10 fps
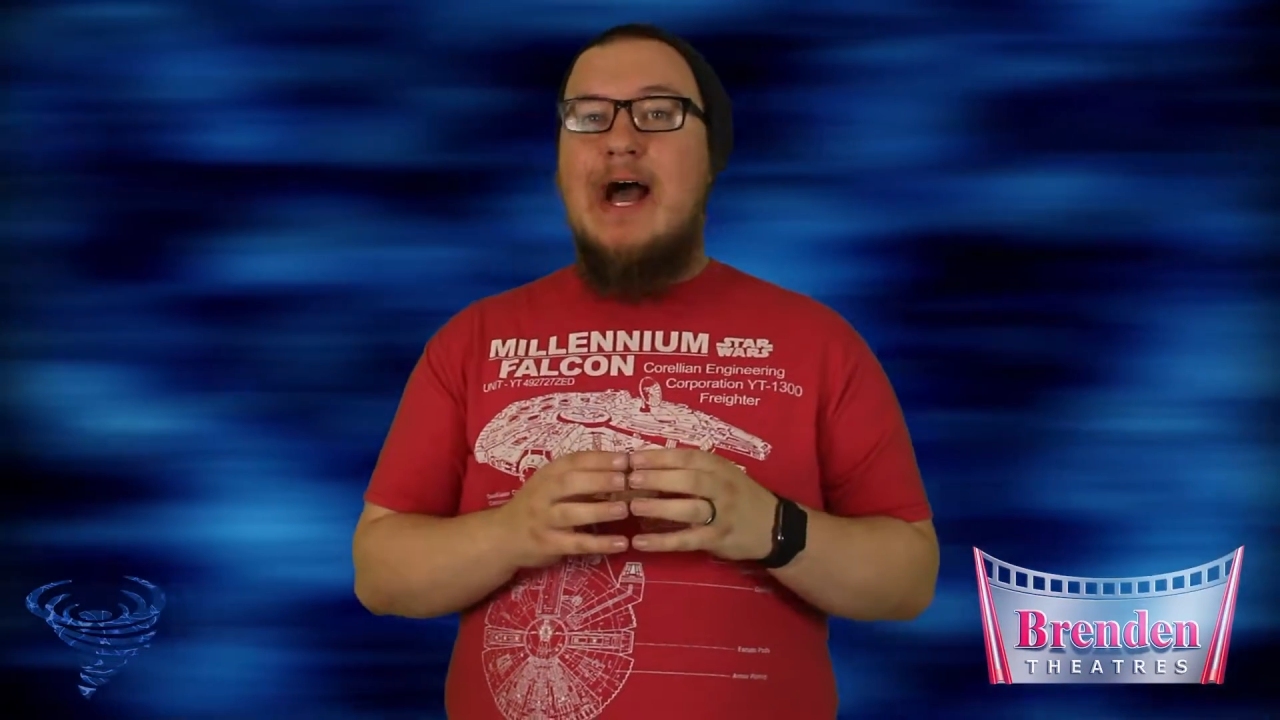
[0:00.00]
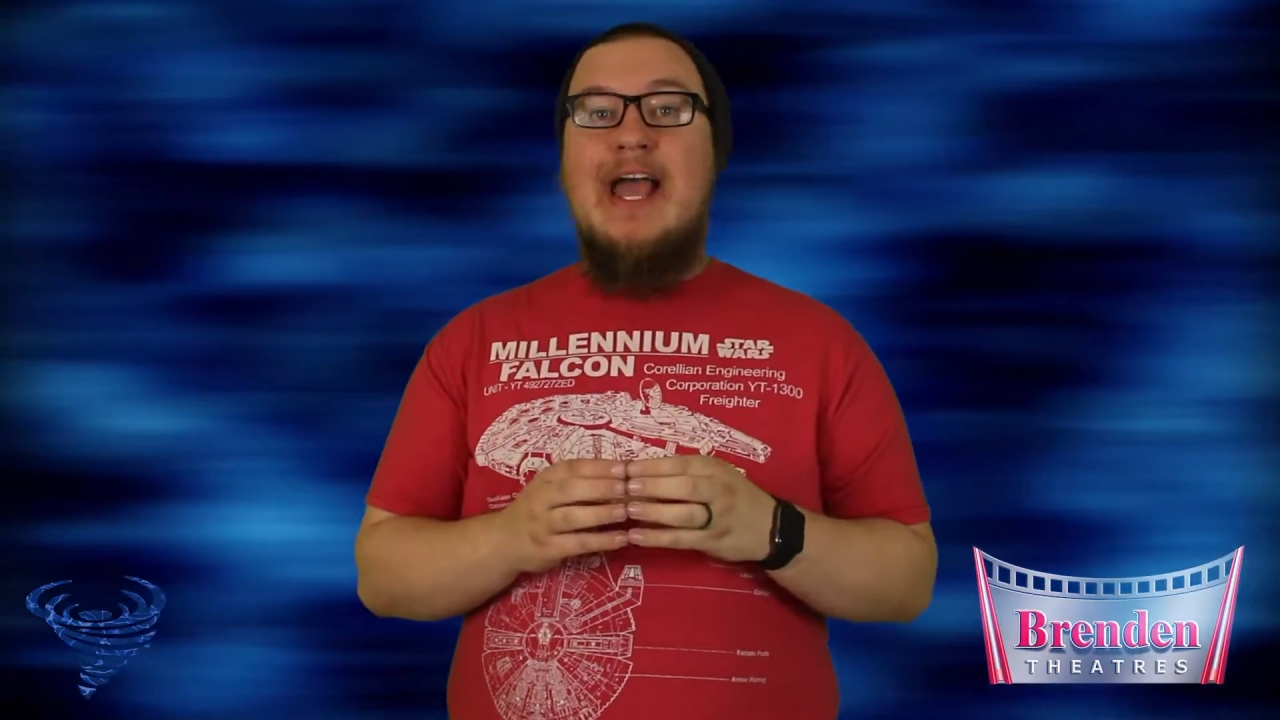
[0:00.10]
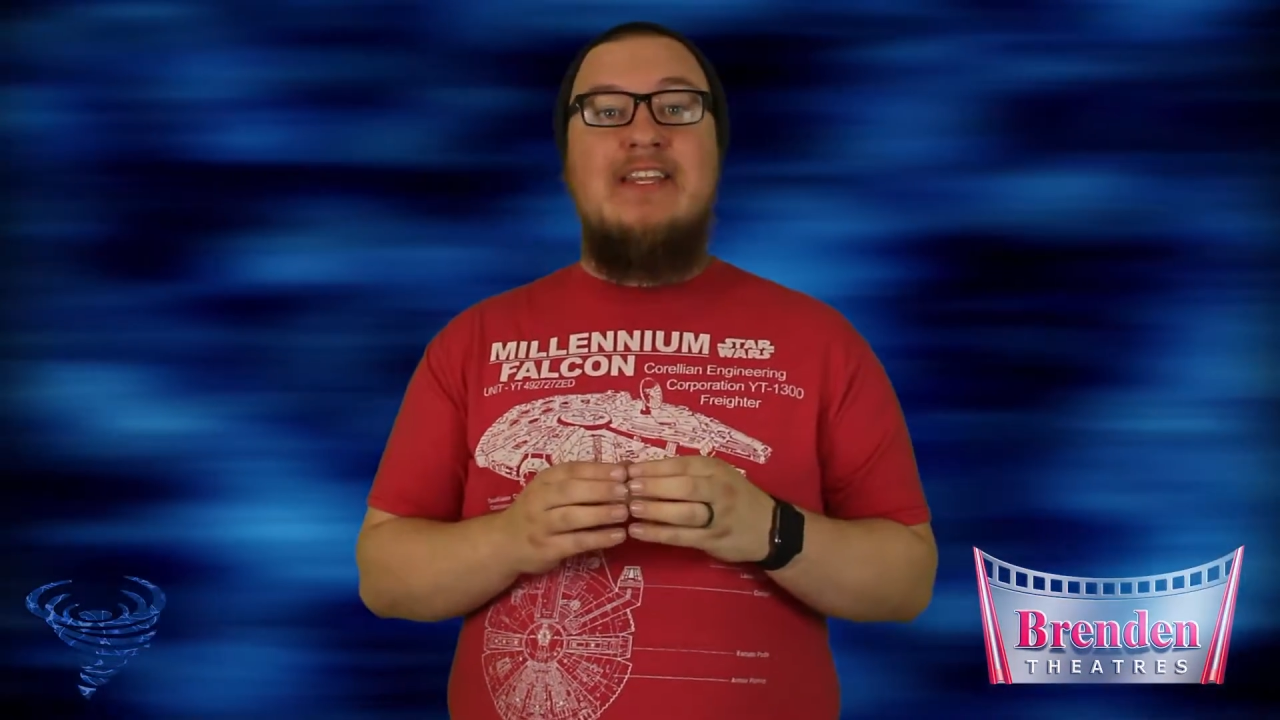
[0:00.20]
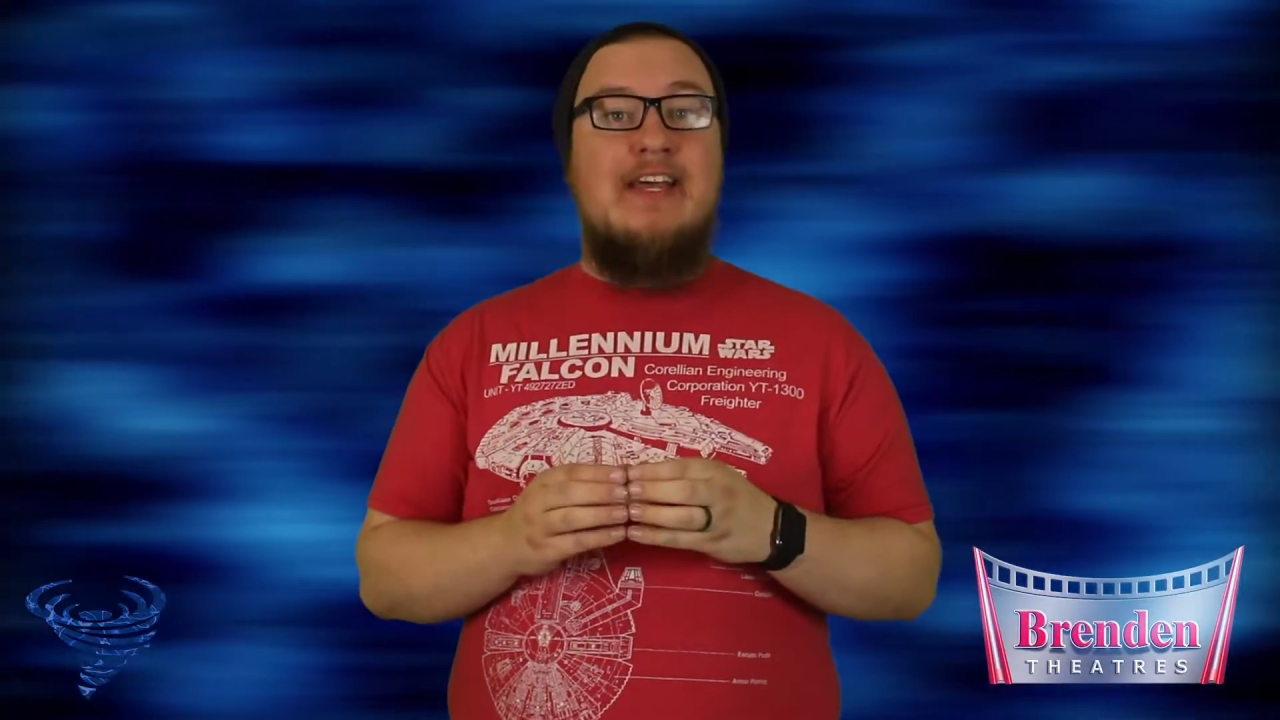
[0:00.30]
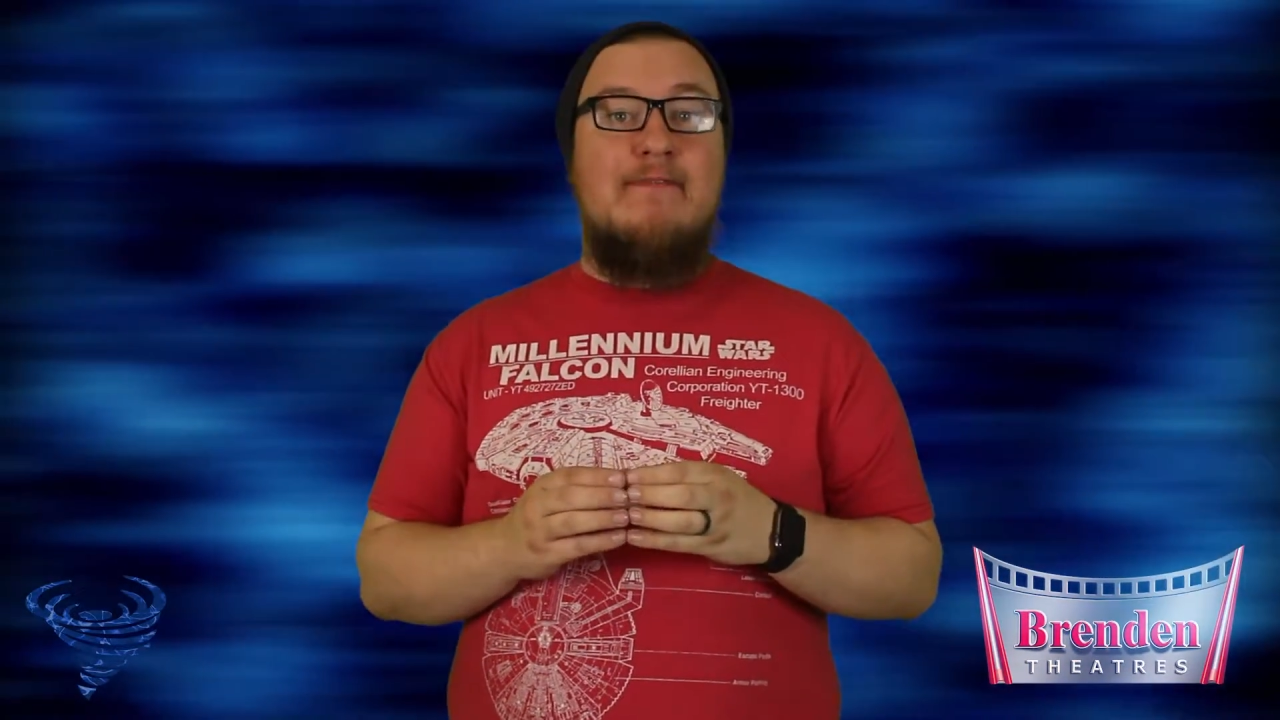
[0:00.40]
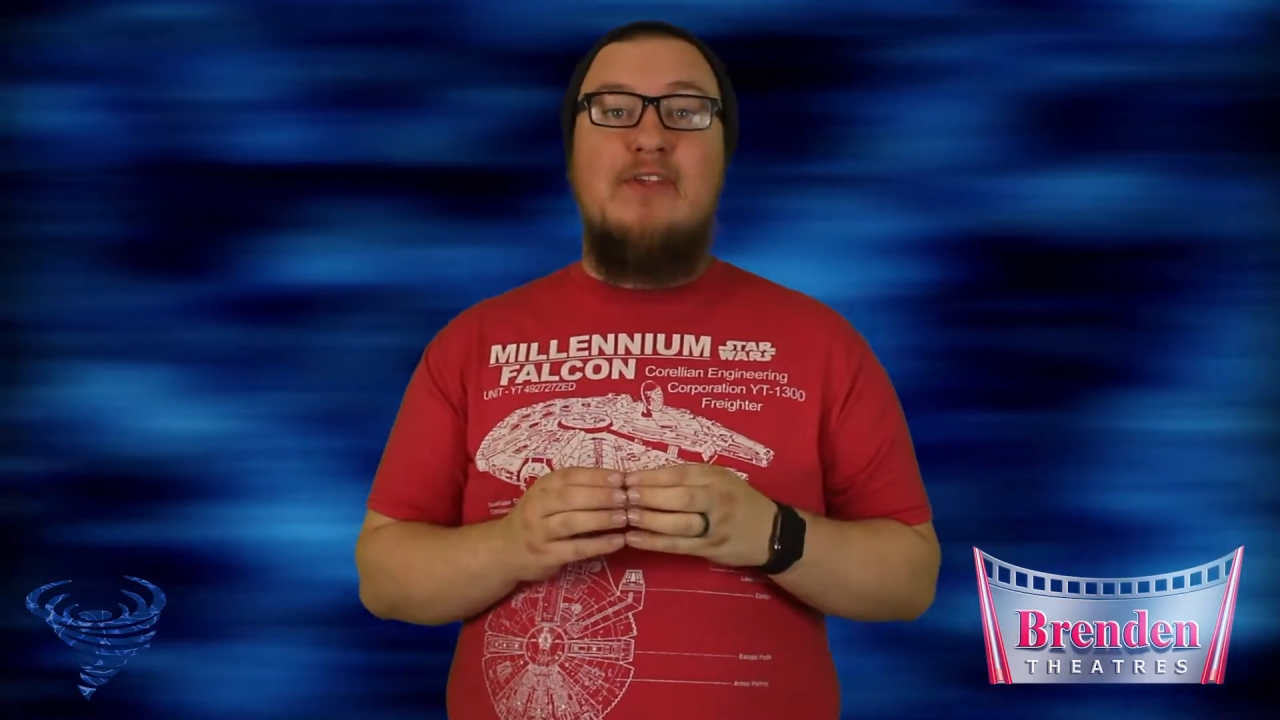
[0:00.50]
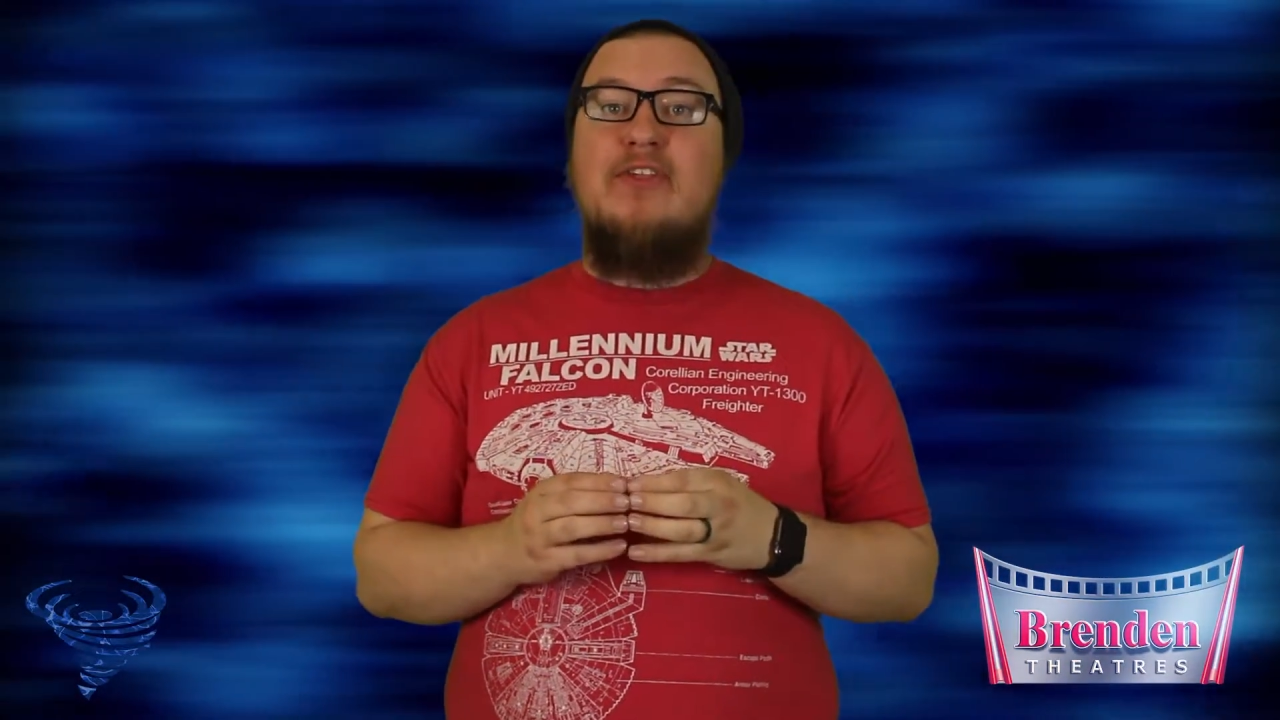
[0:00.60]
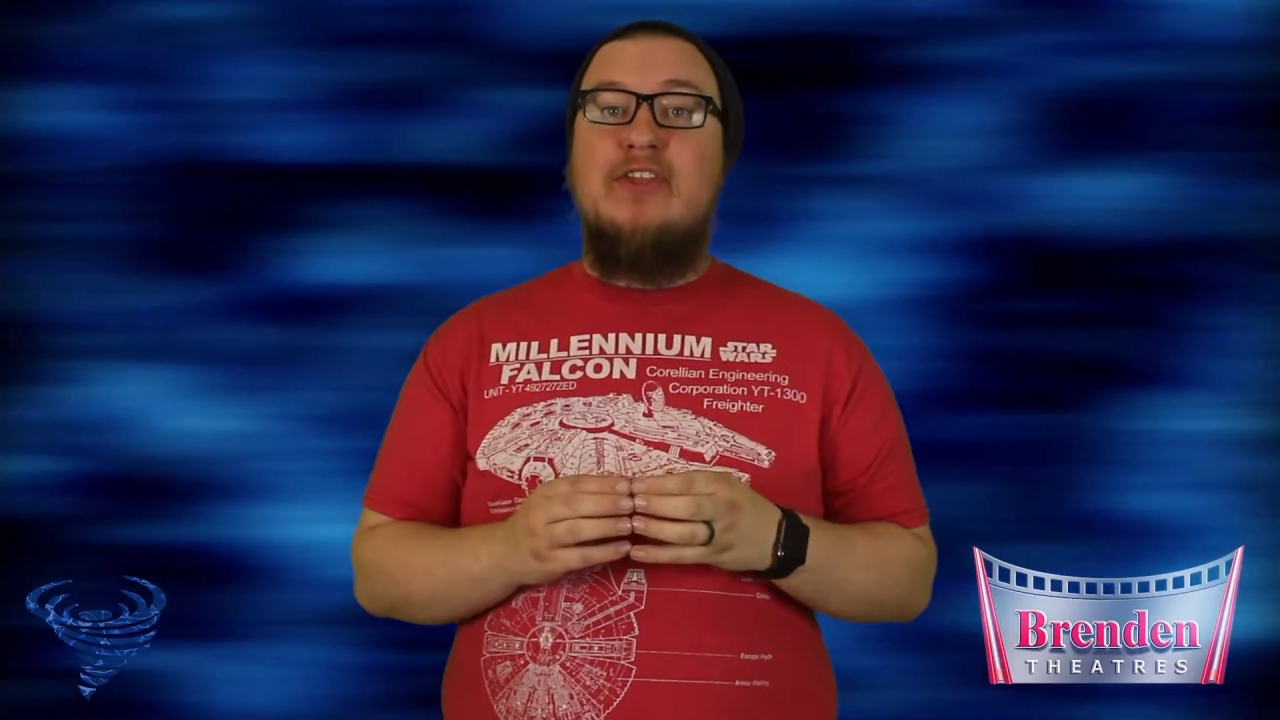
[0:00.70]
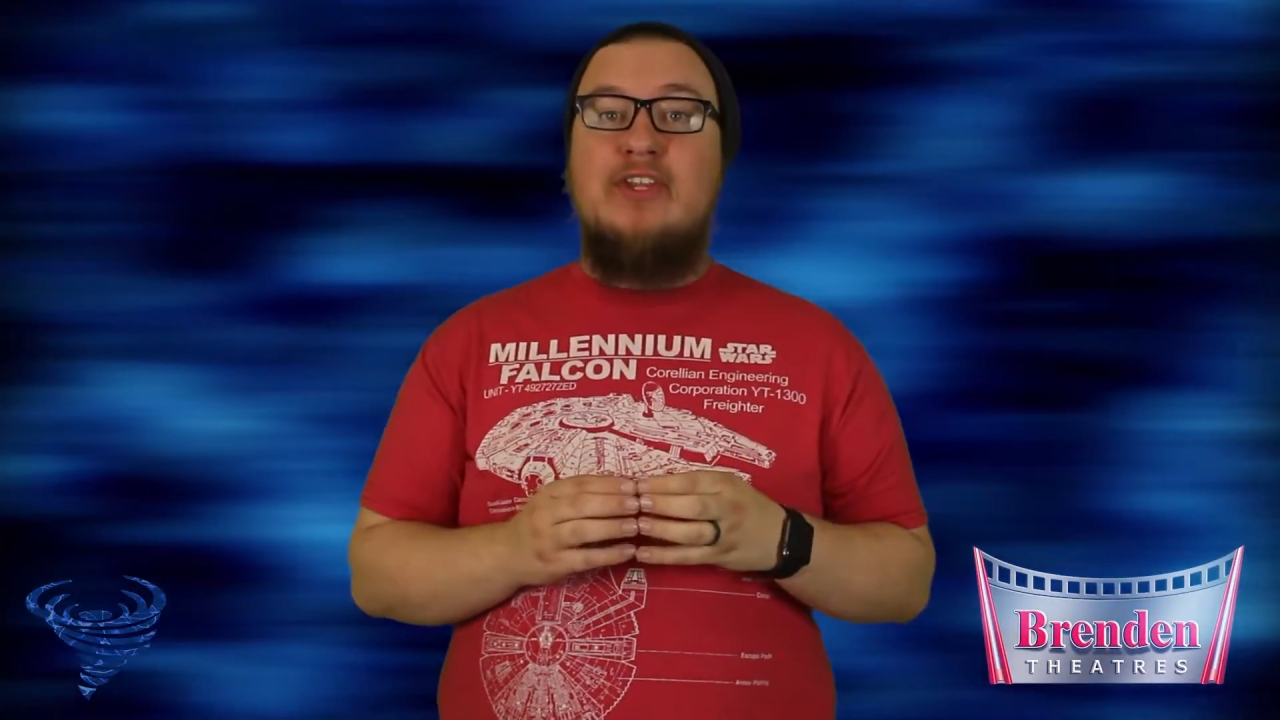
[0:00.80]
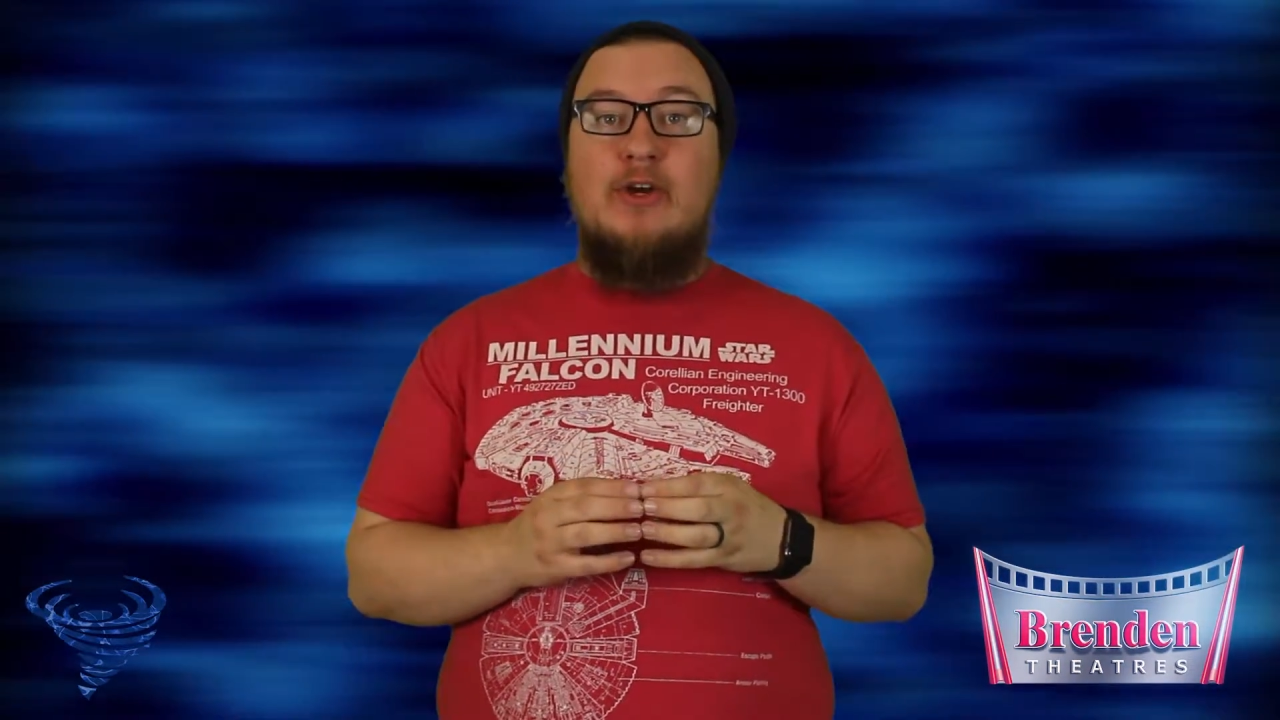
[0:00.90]
I
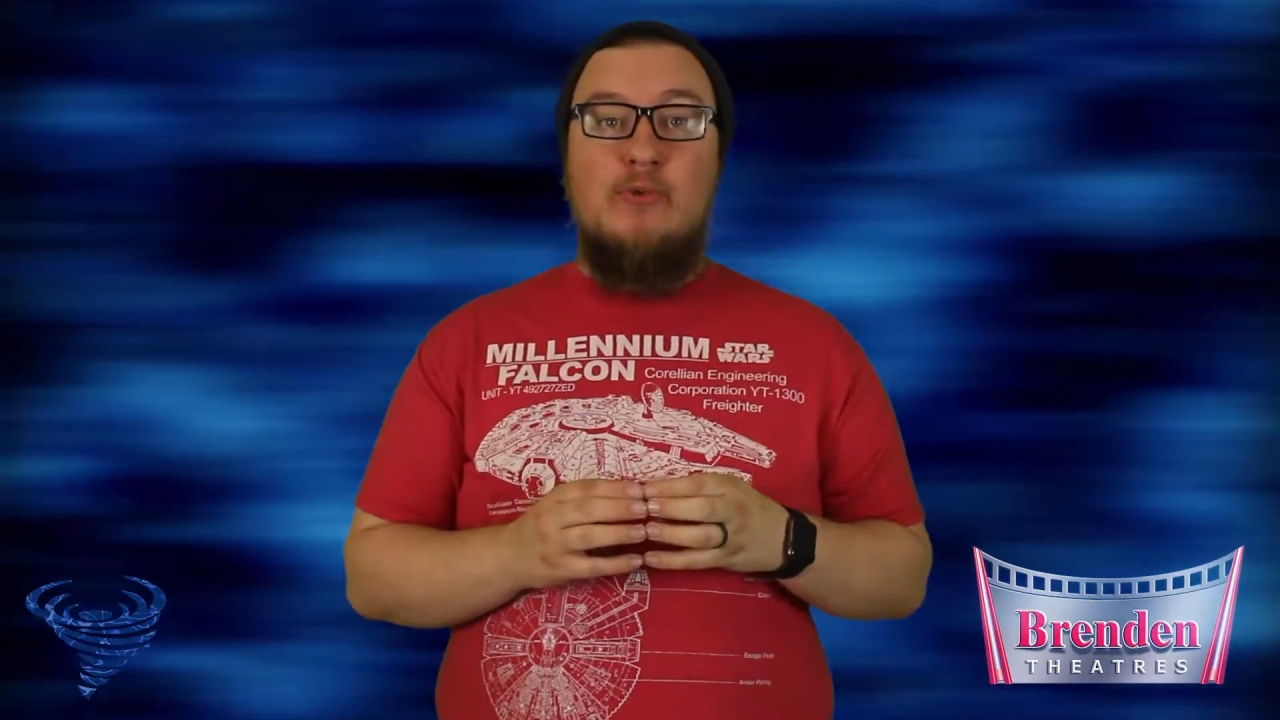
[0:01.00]
definitely think that